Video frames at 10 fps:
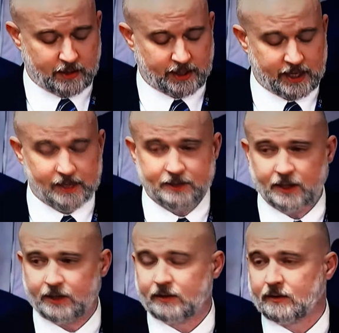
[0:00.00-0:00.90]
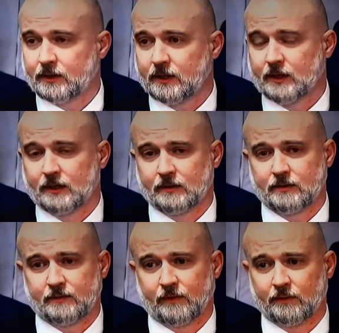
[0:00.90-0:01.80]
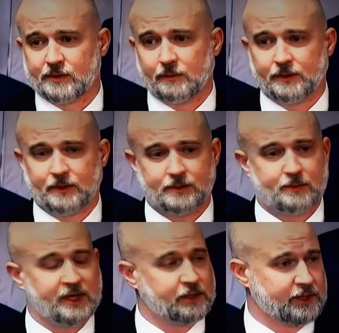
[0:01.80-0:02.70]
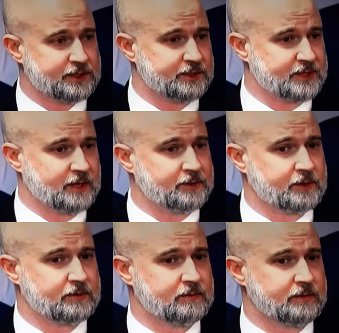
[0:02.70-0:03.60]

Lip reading: But I can tell you, to confirm some of the speculations out there,